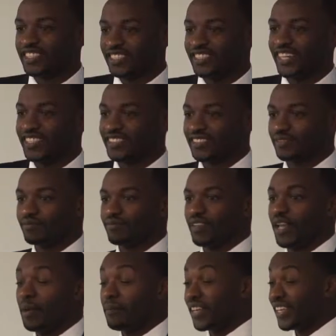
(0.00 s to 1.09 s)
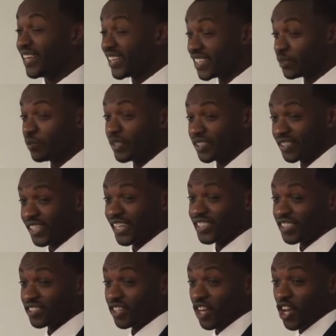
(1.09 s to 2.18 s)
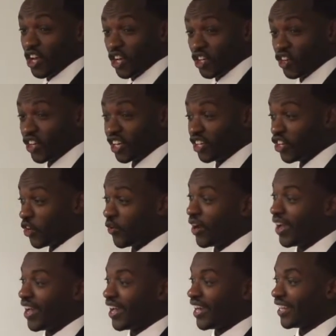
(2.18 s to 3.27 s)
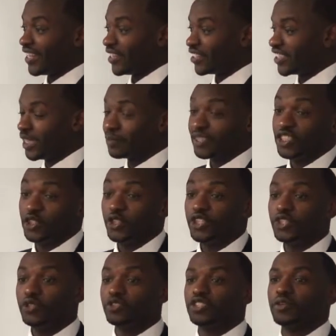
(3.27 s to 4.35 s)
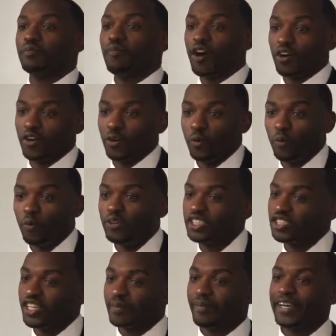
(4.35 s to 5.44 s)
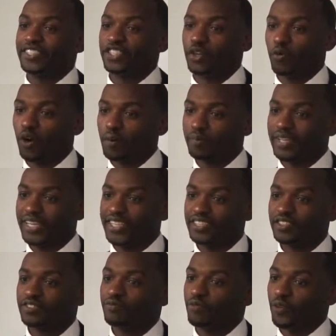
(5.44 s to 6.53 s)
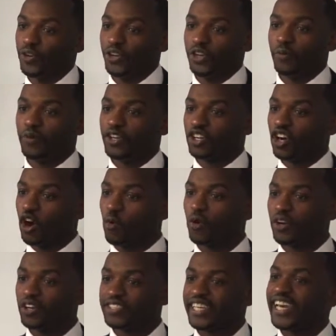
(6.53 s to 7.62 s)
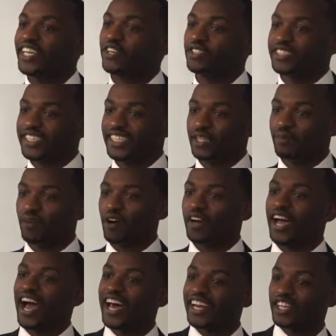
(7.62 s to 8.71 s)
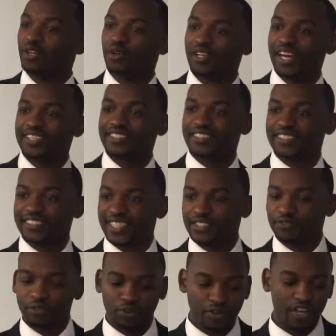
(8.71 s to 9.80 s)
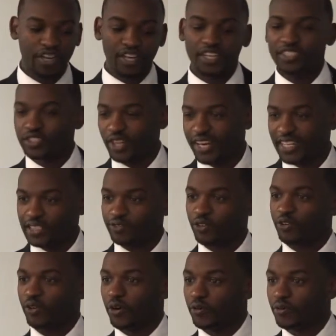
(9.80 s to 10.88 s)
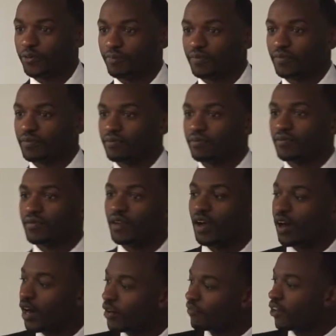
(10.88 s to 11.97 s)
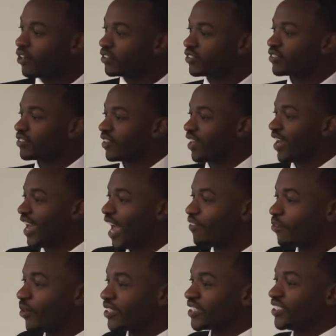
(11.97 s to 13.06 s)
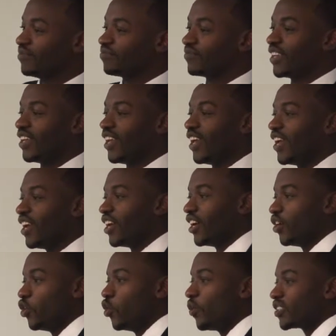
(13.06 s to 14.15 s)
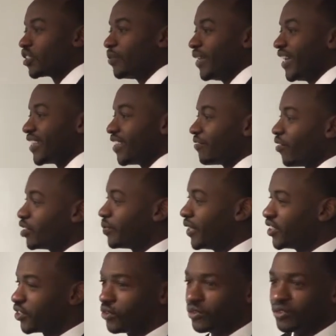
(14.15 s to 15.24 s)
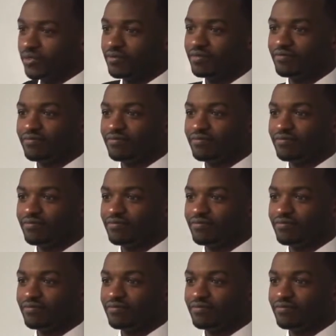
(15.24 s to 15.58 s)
success. By the end of this presentation, you're going to know tips that you can use tomorrow once you get back to your workplace for your, with your coworkers and your team on how to utilize successful strategies for growth. All right, first, I have a question. Who wants to be at the first page of Google?